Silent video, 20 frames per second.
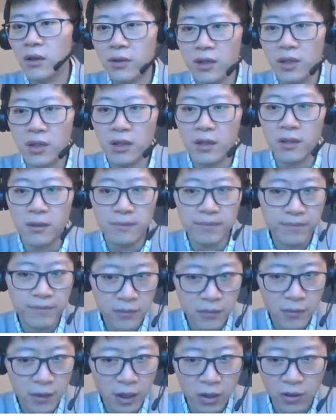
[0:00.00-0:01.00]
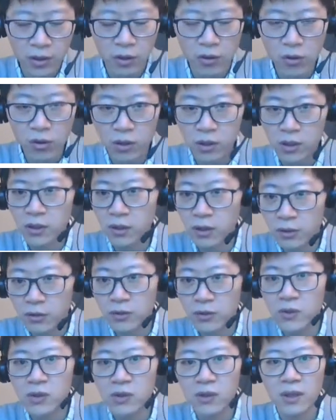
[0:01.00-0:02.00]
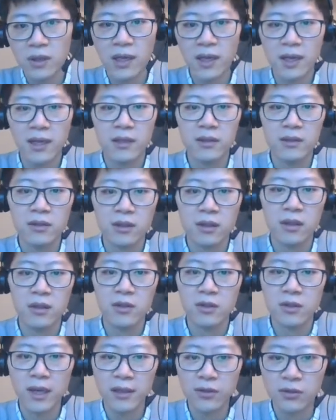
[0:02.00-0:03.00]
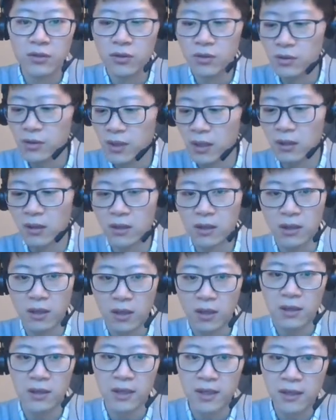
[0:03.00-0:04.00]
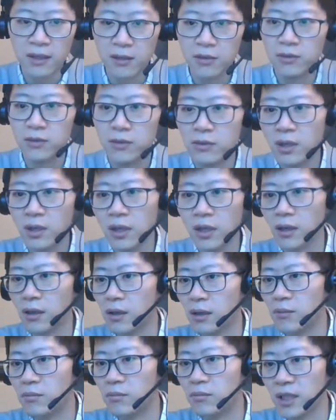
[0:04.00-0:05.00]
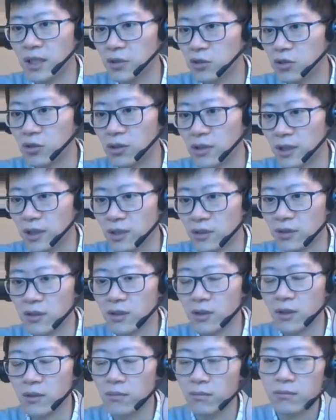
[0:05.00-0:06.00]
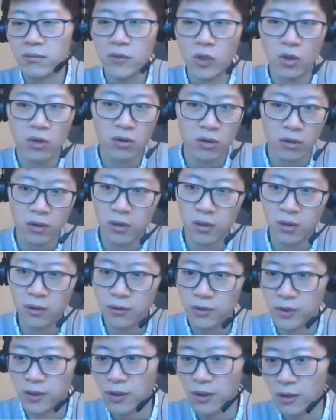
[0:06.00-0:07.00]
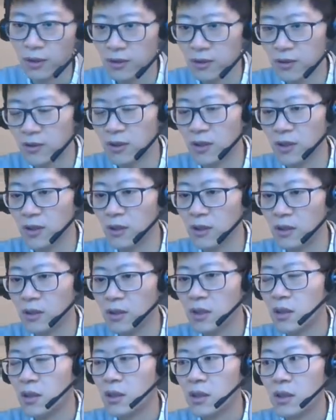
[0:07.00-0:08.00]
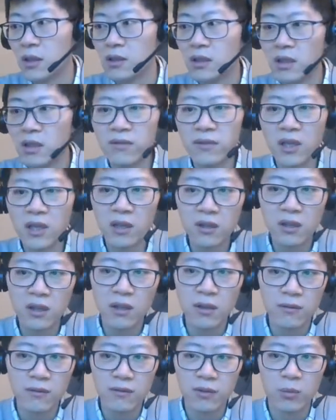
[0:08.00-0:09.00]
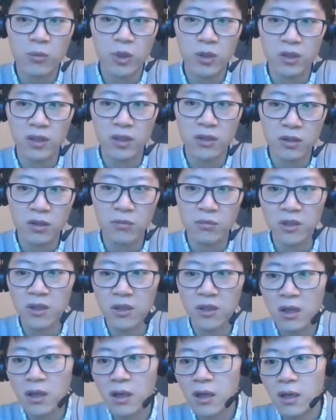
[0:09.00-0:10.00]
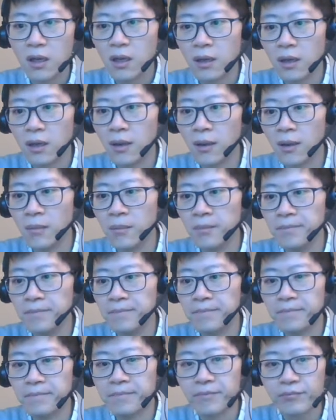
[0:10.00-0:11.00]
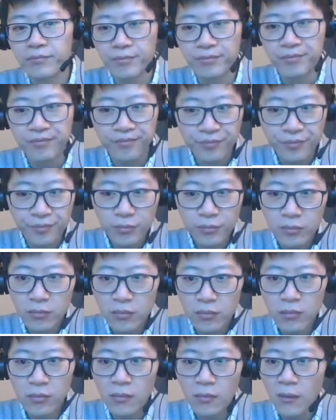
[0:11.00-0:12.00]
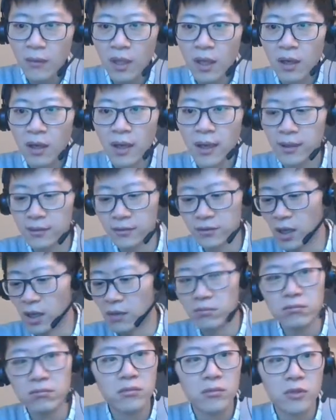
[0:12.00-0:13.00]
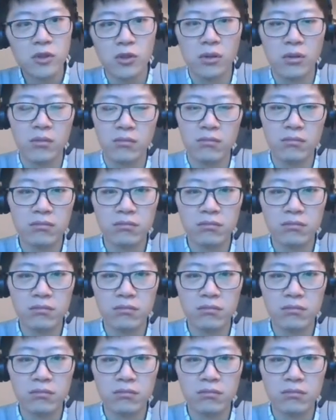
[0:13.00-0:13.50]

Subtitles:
the corner loads, and so as you settle the car down, make sure that your corner loads are not deviating from what they should be. And yeah, so